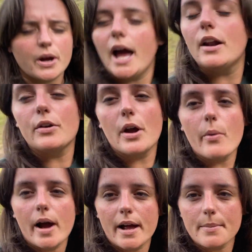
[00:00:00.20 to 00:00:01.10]
I don't know
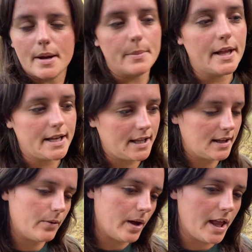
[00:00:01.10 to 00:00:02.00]
why I'm
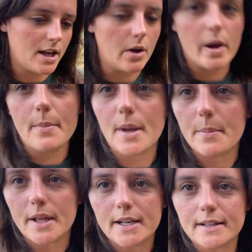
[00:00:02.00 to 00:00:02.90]
complaining. Well, I know I'm
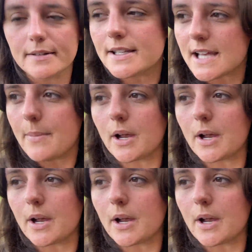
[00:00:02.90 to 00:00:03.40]
complaining because I'm a